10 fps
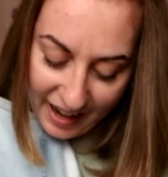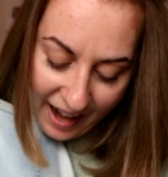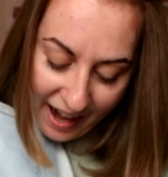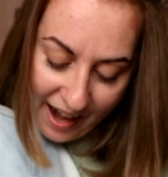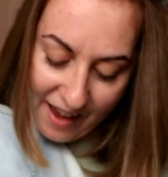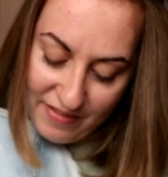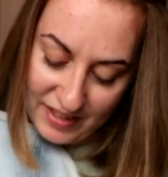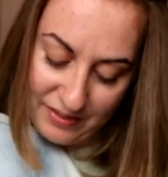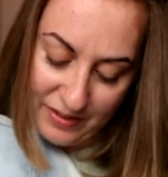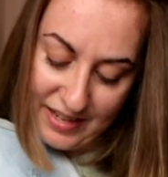And this
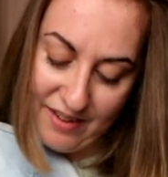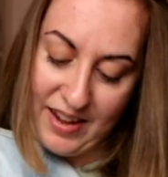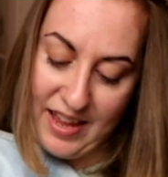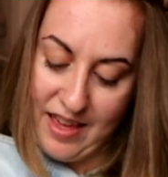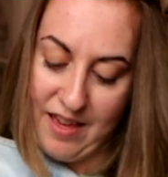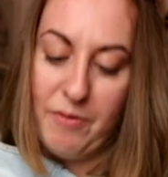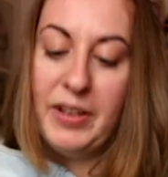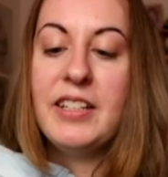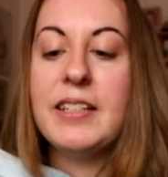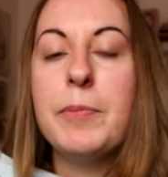one down here,
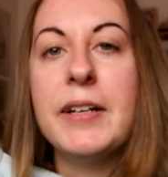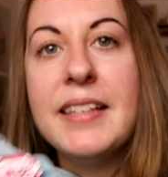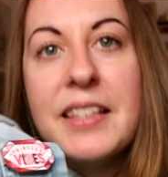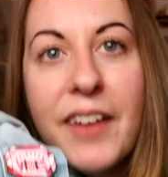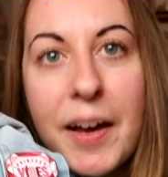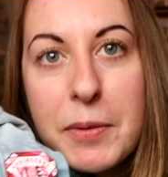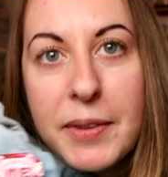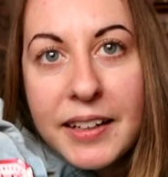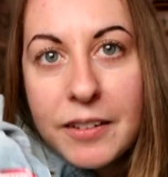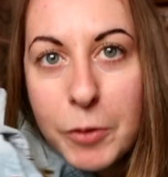which is Princess Fives with a
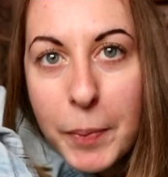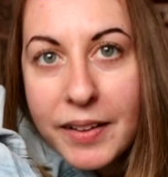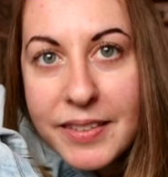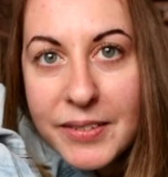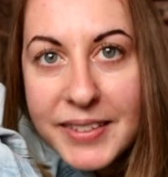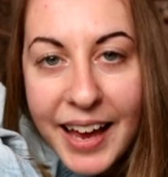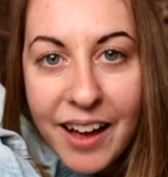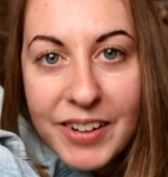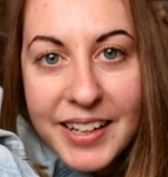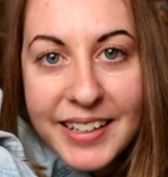little Rapunzel
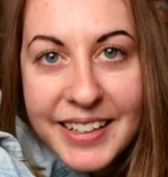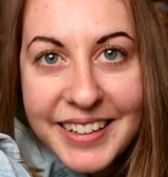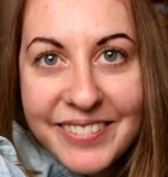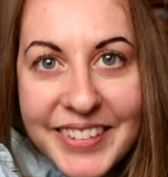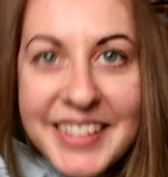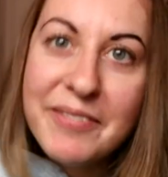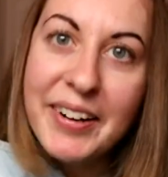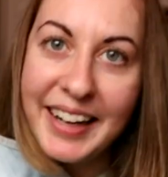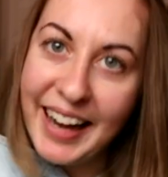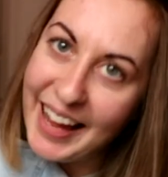tower, which I
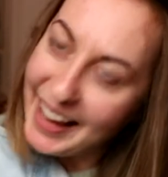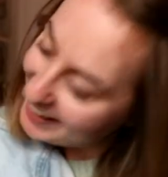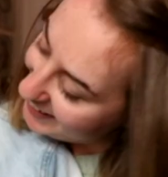pretty like.